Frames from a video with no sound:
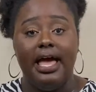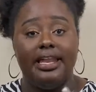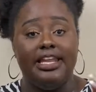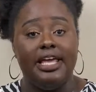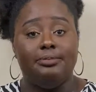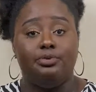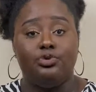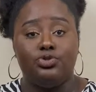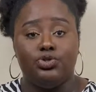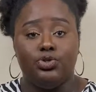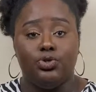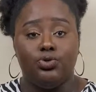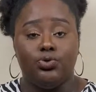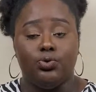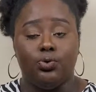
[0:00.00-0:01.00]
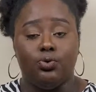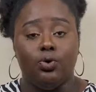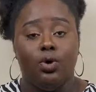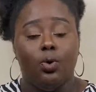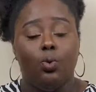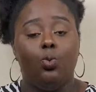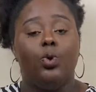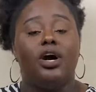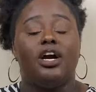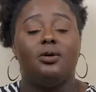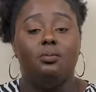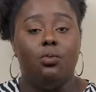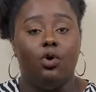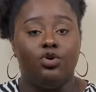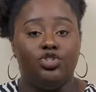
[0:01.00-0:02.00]
enables you to
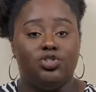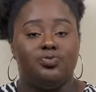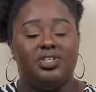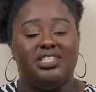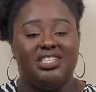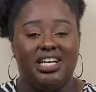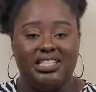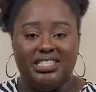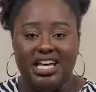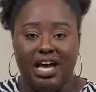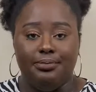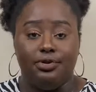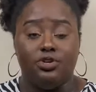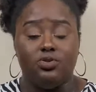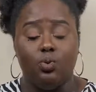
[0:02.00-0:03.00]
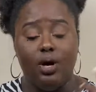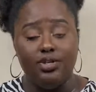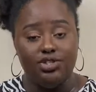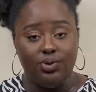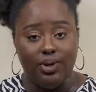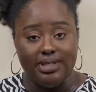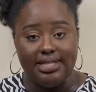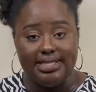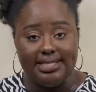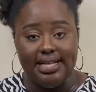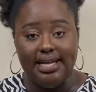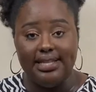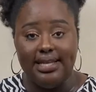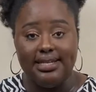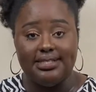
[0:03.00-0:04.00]
work more during that time, because once you
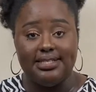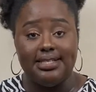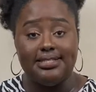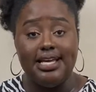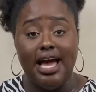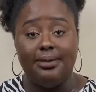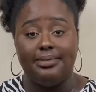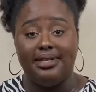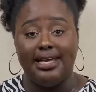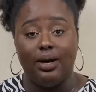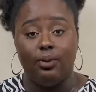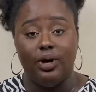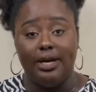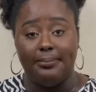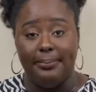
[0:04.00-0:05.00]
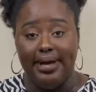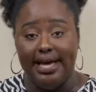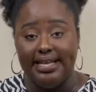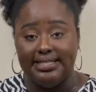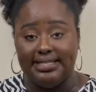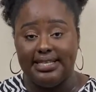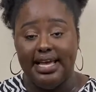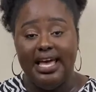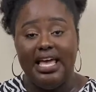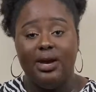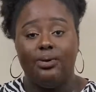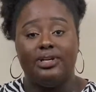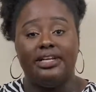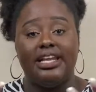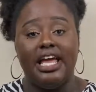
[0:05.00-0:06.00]
understand that this is the time that I work best,
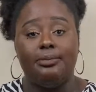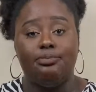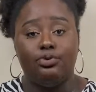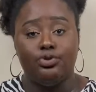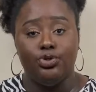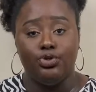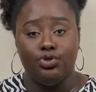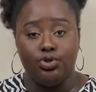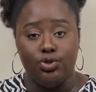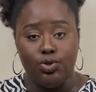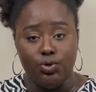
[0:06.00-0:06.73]
it would enable you to